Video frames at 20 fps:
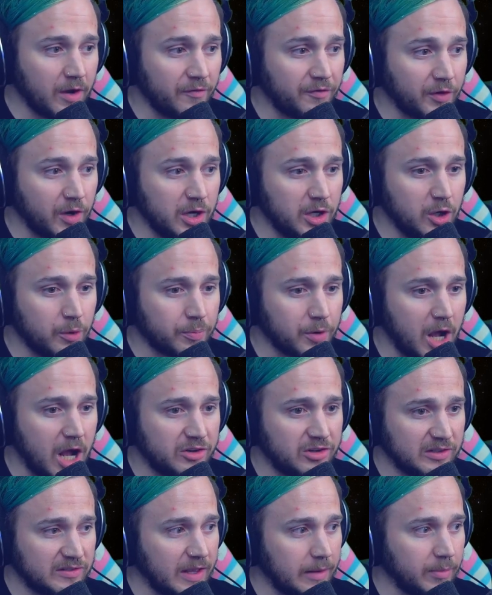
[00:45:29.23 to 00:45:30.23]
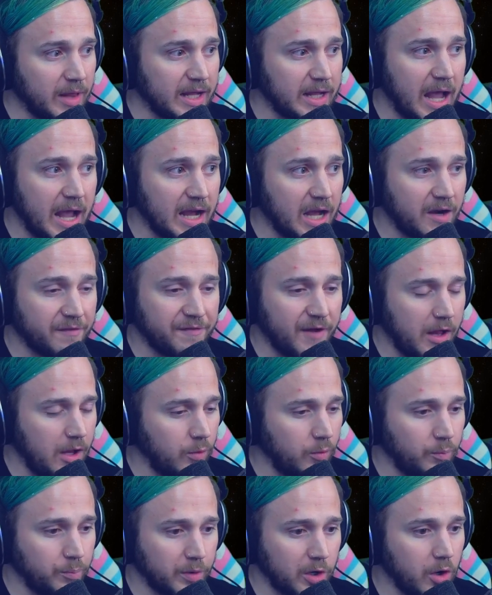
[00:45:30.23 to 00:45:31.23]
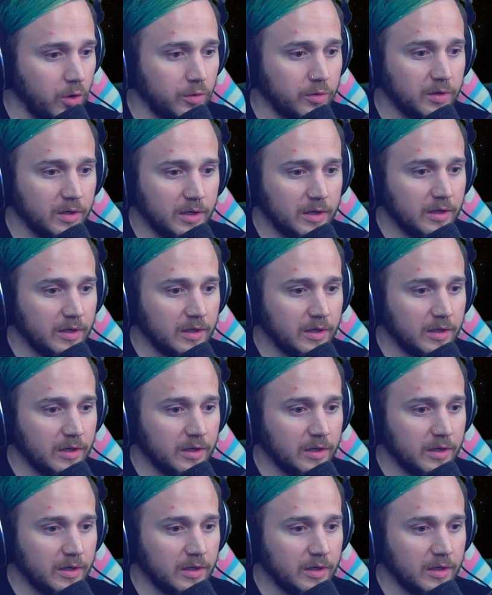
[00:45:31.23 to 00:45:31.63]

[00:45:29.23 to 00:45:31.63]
for a new project, I'm like, I gotta follow Brode.